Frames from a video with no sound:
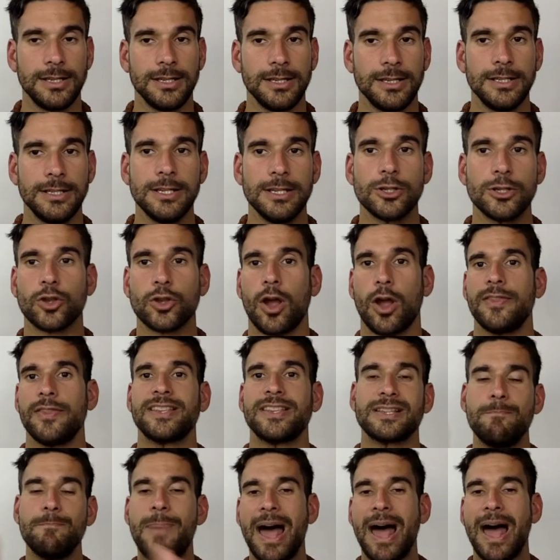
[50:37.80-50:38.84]
So there's
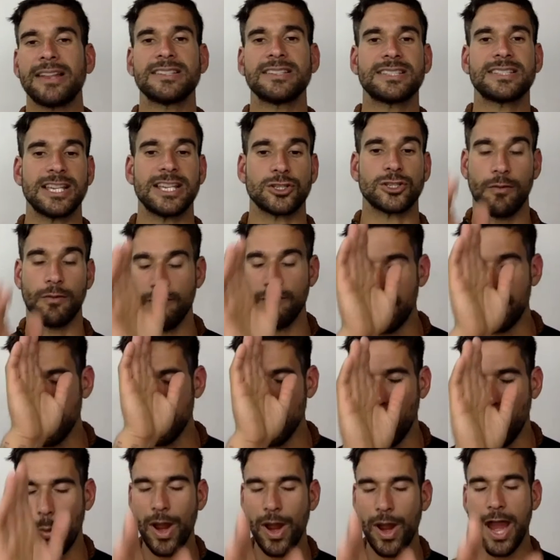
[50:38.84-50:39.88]
a balance there. So I'm very
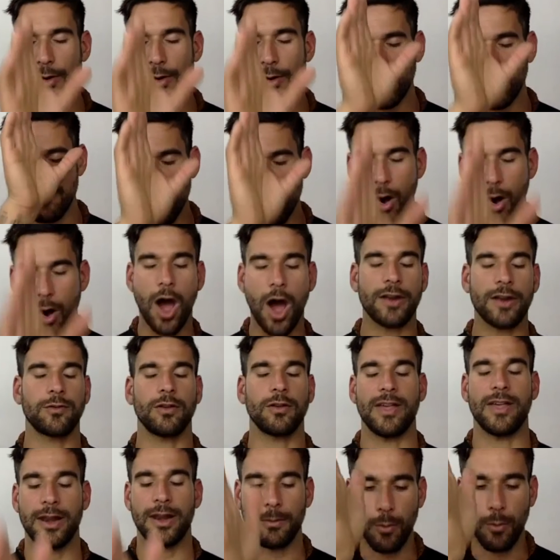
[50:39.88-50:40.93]
aware and mindful of
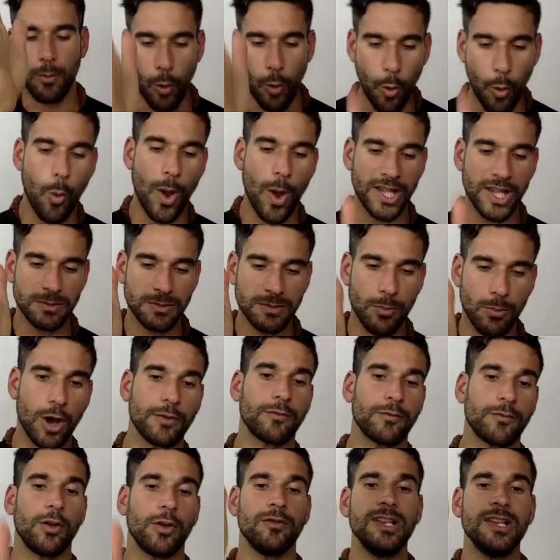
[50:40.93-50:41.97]
that. I'm always
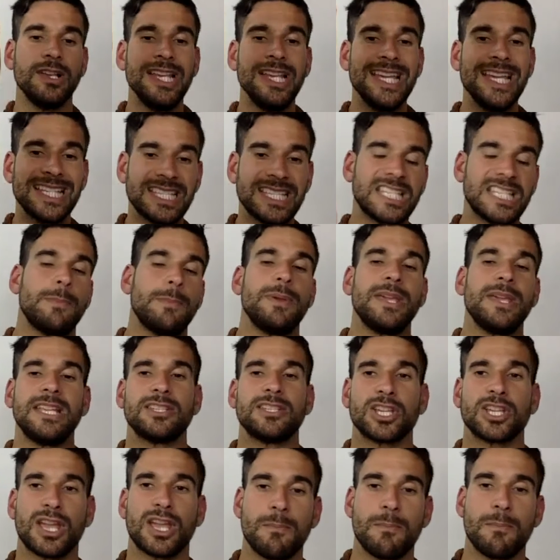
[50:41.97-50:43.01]
mindful of stepping
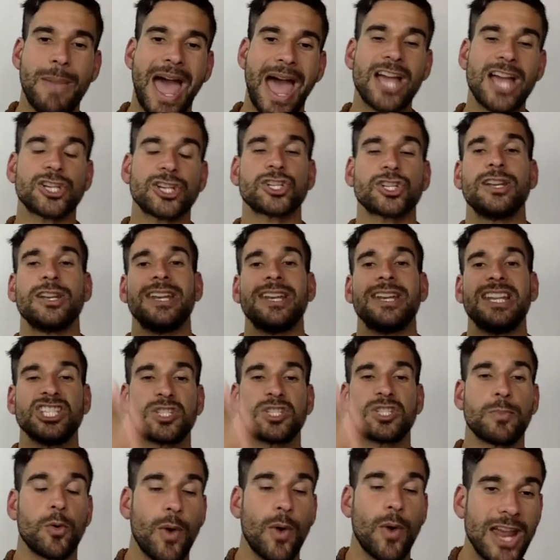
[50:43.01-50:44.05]
into compassion and
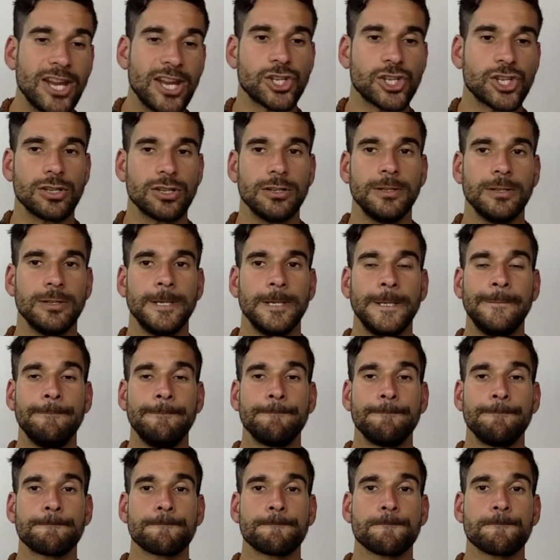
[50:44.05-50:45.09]
inspiration
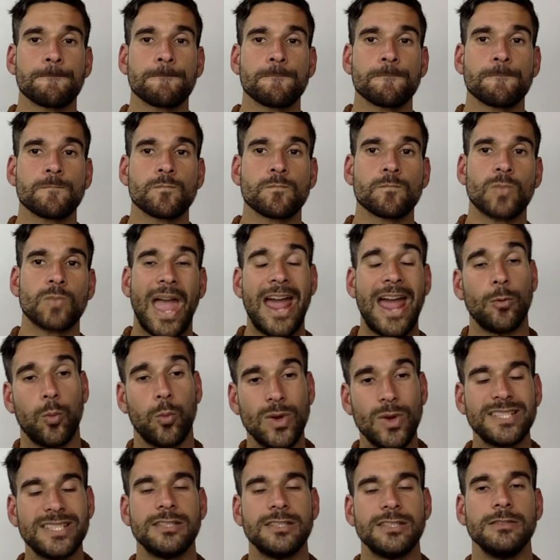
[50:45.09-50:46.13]
and
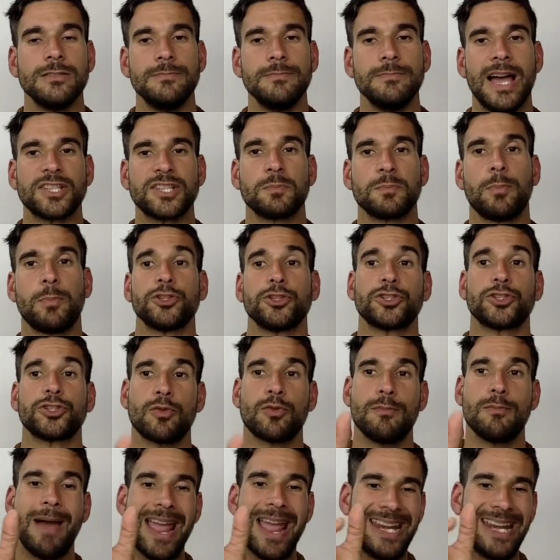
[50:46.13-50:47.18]
wisdom, as opposed to
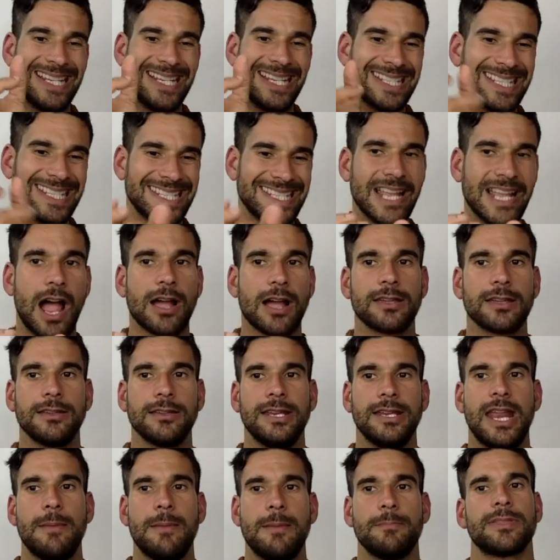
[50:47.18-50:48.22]
remaining stuck
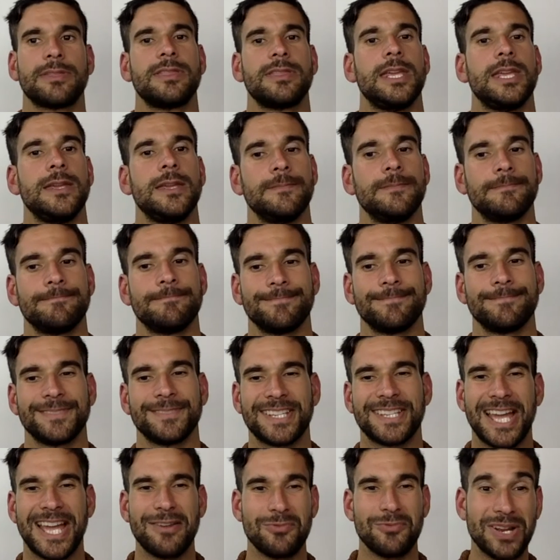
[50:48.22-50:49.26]
in empathy.
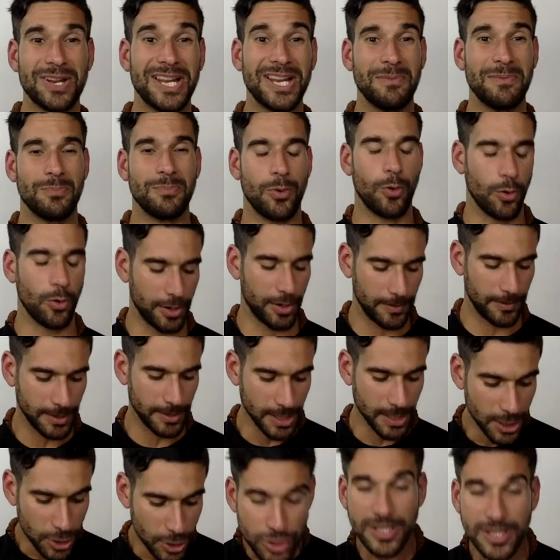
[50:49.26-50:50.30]
Okay, really important.
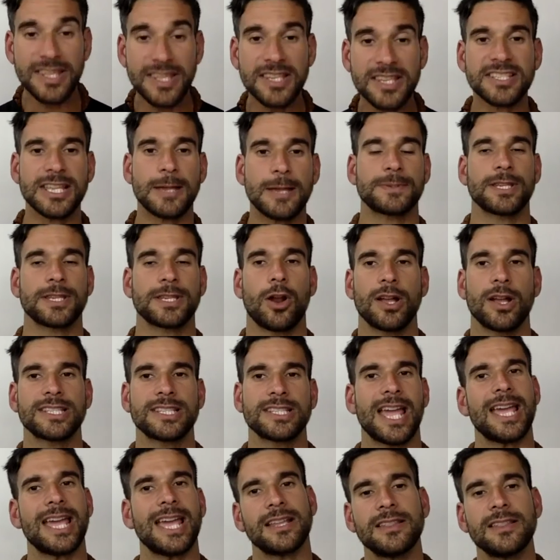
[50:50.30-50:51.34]
So they're the steps that I
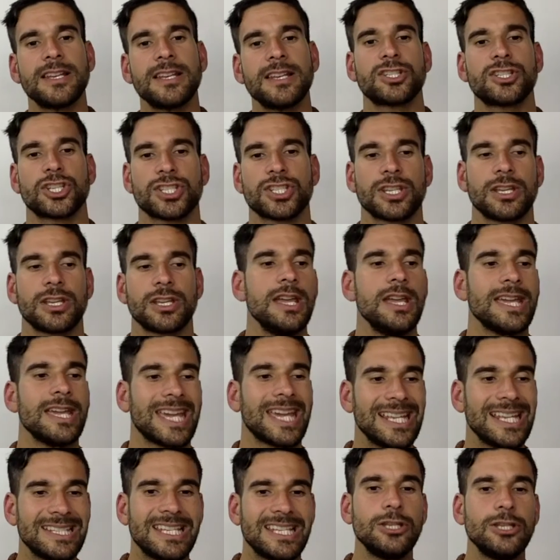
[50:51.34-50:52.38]
take, and then it's just a
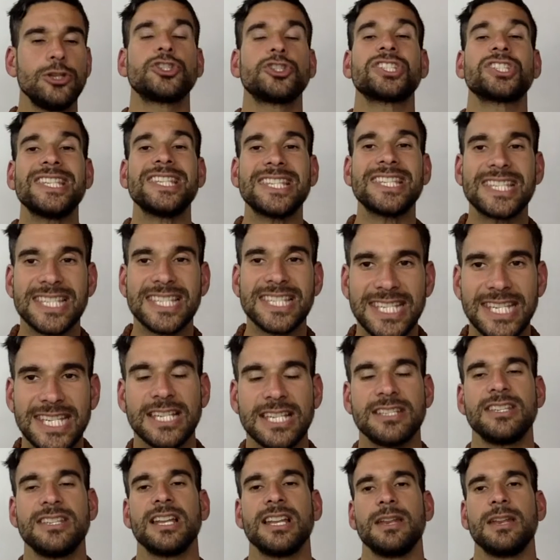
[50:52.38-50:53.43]
continued,
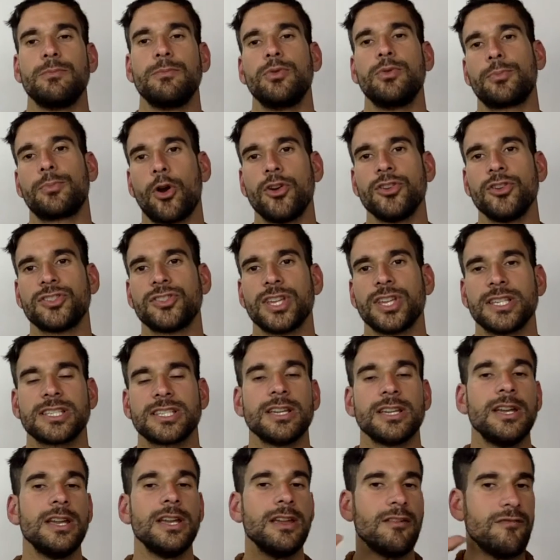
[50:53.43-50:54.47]
sincere, deliberate
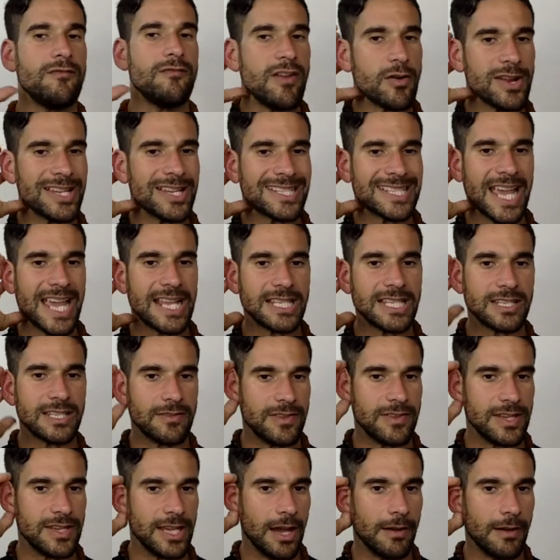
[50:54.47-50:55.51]
process. Very attentive
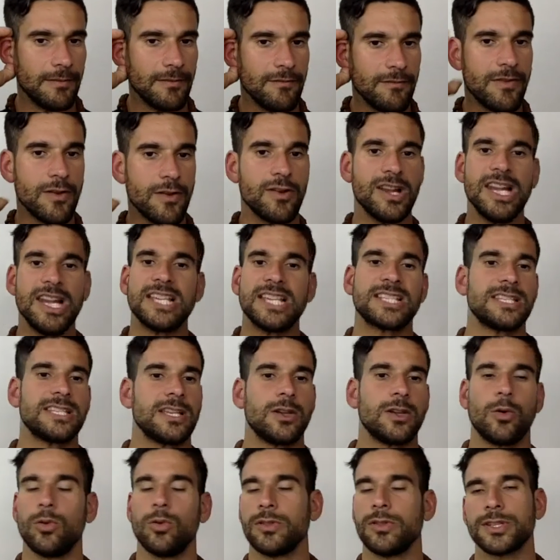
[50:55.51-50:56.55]
here, very
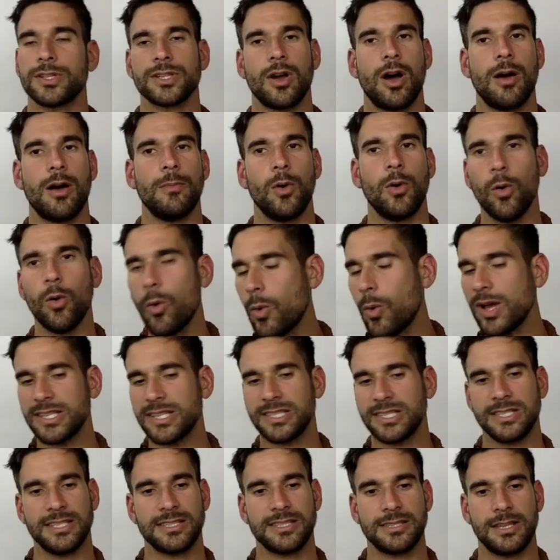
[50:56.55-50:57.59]
listening all the time,
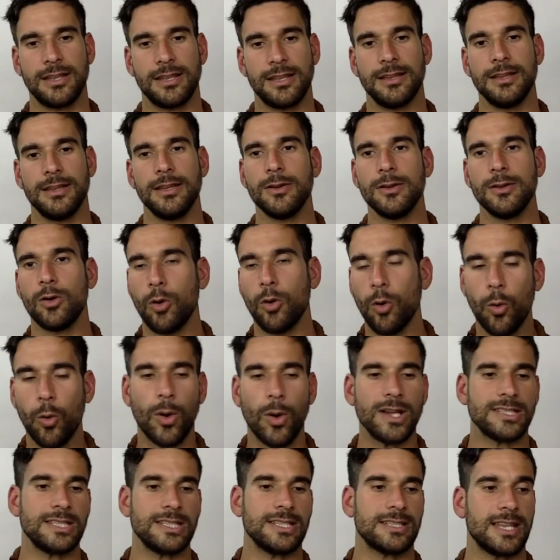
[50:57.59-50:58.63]
always listening.
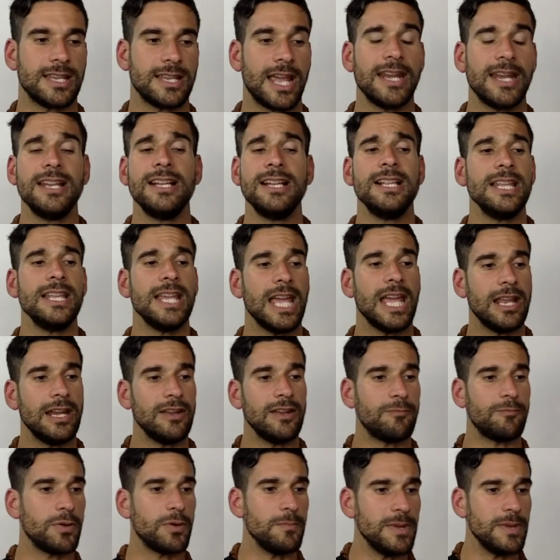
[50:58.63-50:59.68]
And
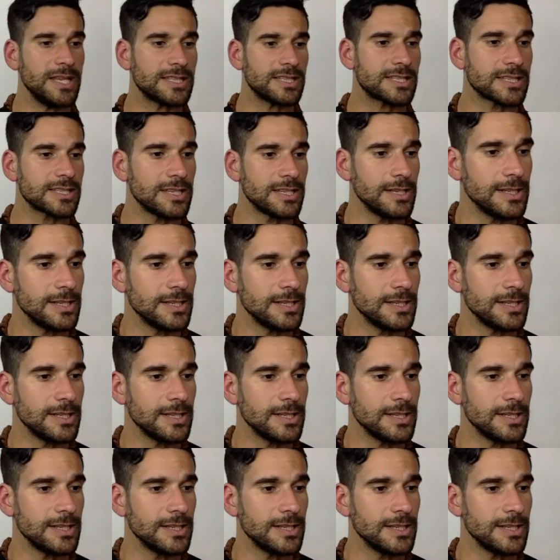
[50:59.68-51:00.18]
if permits,